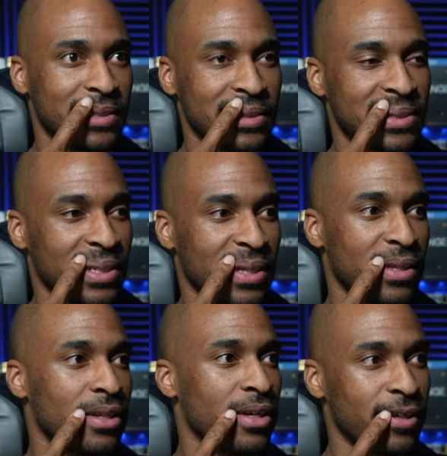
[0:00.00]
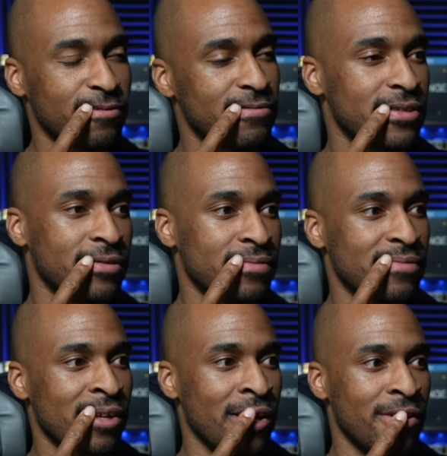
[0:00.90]
yeah, like,
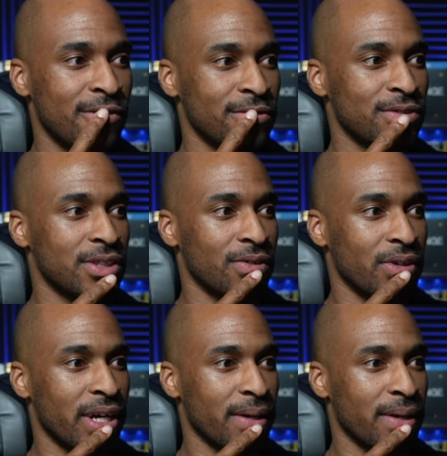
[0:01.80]
we'll see what